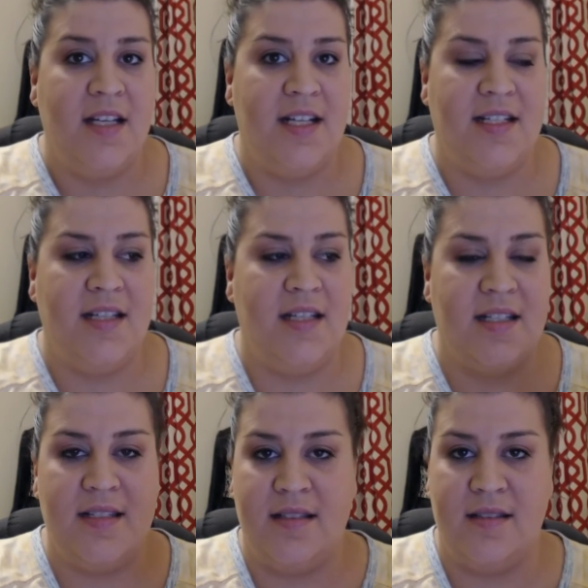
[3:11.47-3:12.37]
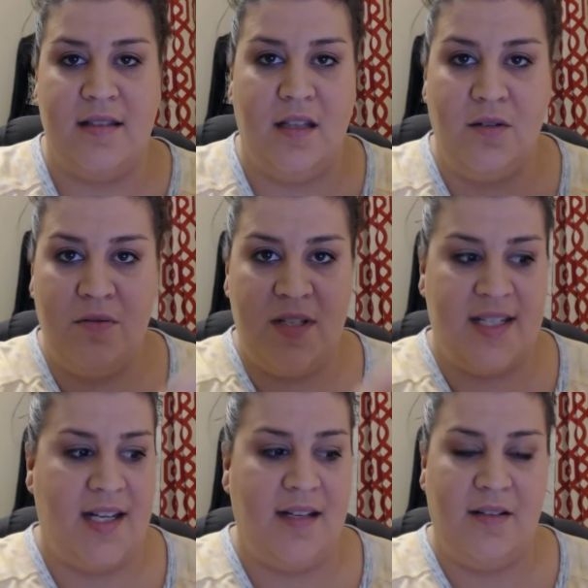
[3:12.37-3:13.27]
It's in this lone
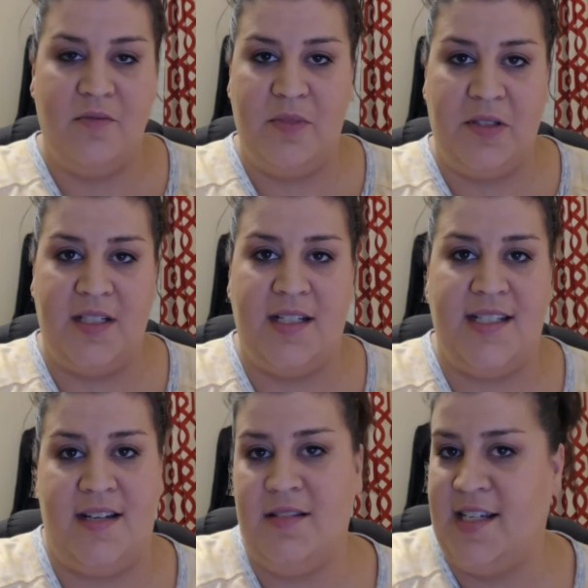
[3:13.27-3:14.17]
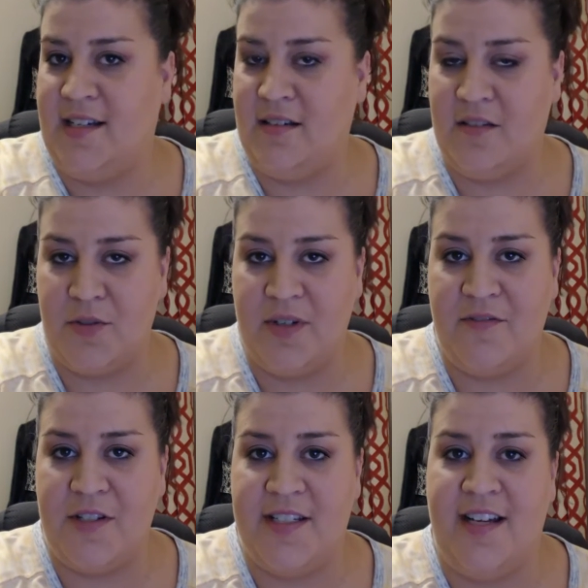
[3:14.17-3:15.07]
standalone building downtown off
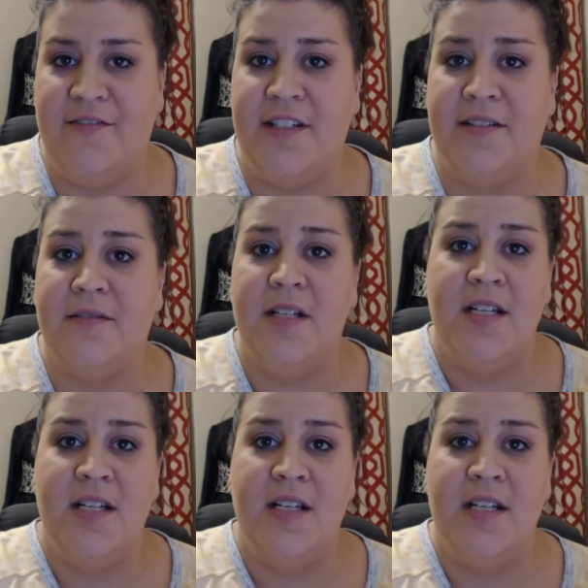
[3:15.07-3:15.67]
21st Avenue.